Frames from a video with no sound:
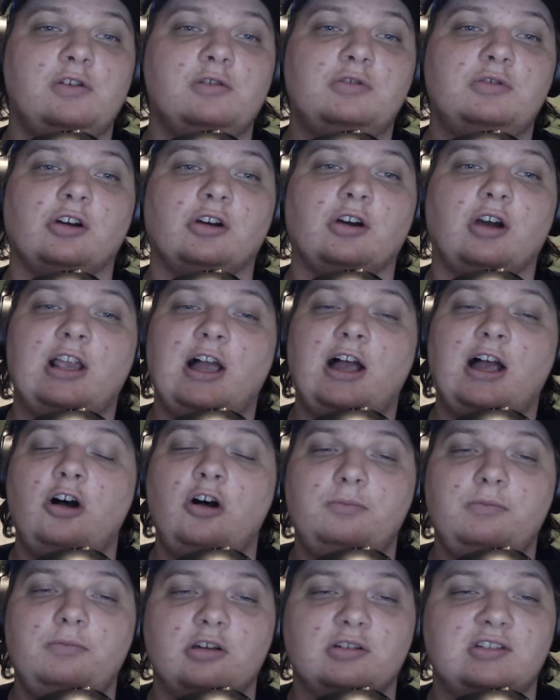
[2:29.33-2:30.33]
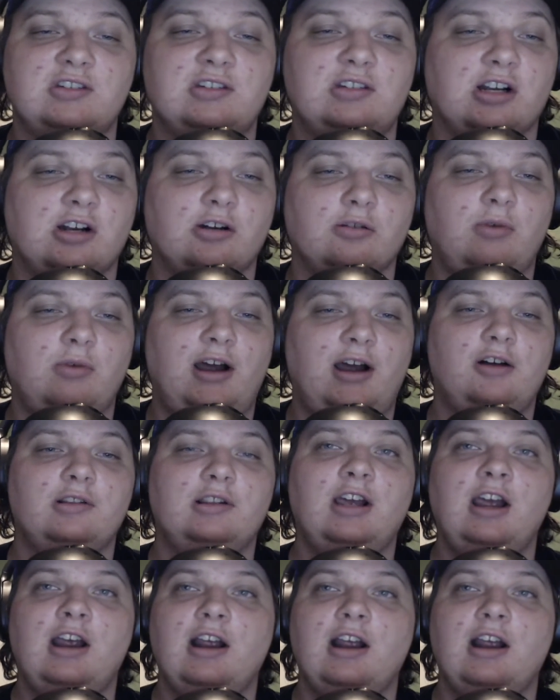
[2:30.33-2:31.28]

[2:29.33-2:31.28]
And I hope you'll stick around